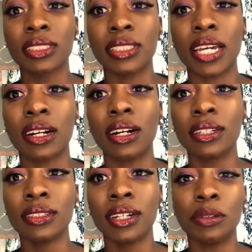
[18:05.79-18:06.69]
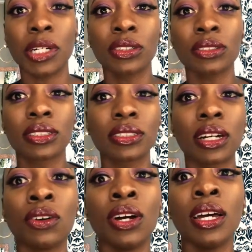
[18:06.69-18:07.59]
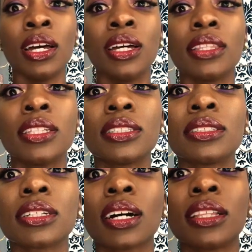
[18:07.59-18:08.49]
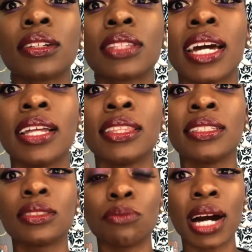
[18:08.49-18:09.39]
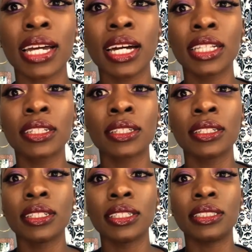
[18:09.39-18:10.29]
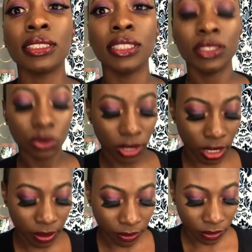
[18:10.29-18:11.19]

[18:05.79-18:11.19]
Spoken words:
dead on almost. So this is the color this is my color, is the D20.